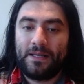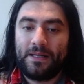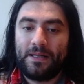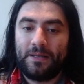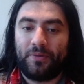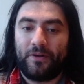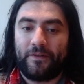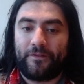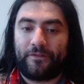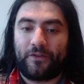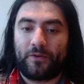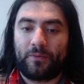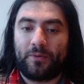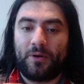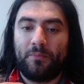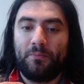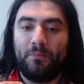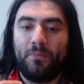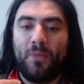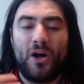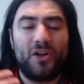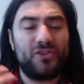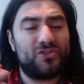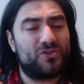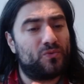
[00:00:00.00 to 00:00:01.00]
but from a
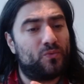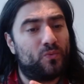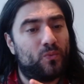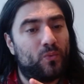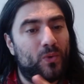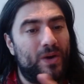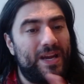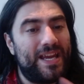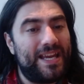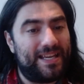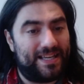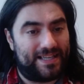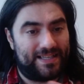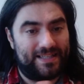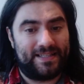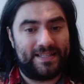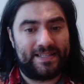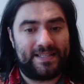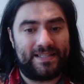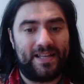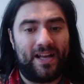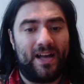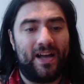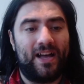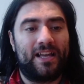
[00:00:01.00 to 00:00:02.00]
much weaker
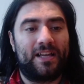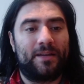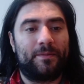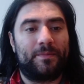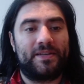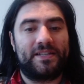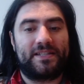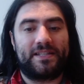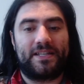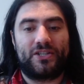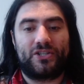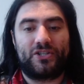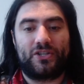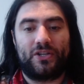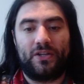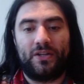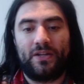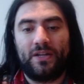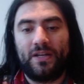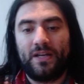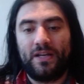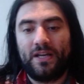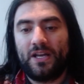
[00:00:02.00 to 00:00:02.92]
starting position,